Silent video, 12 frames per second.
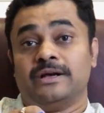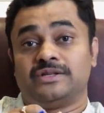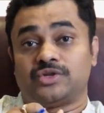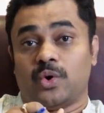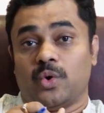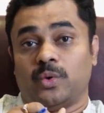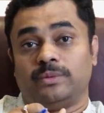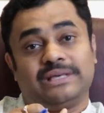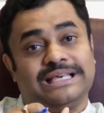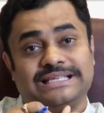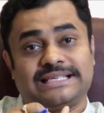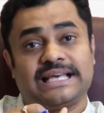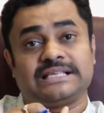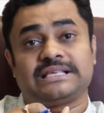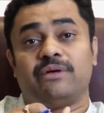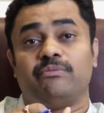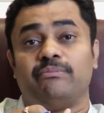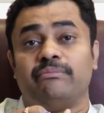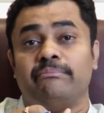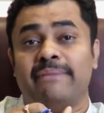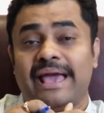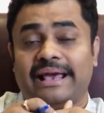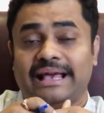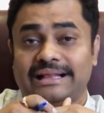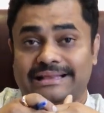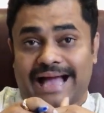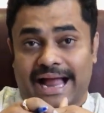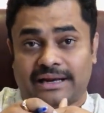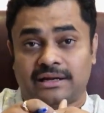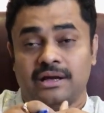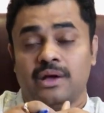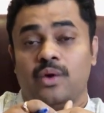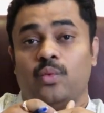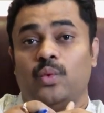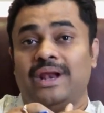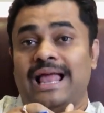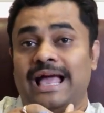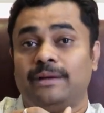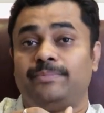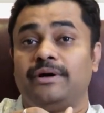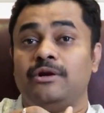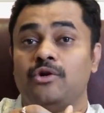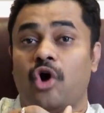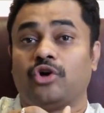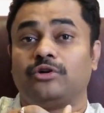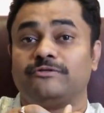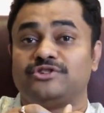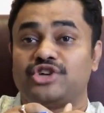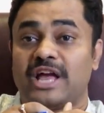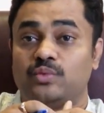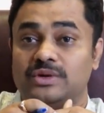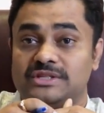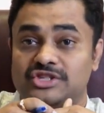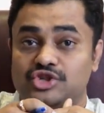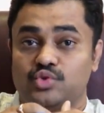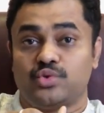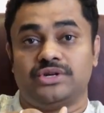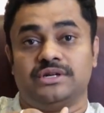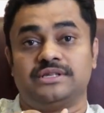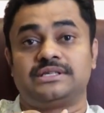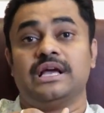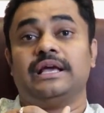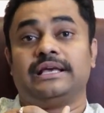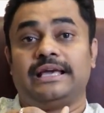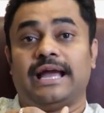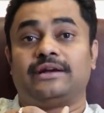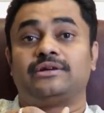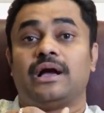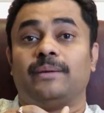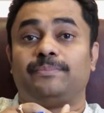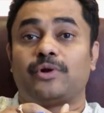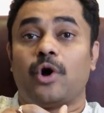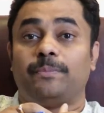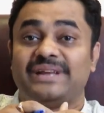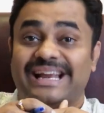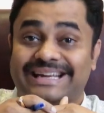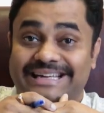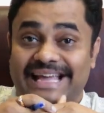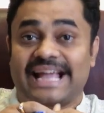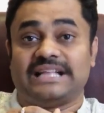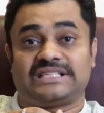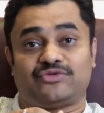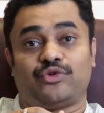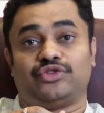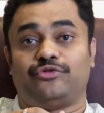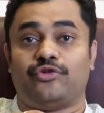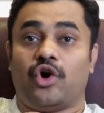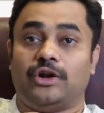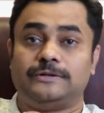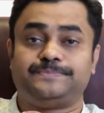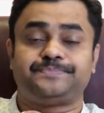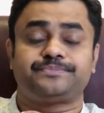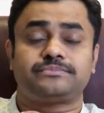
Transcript: So he says making that will help a lot of genuine students get appropriate dates for the fall.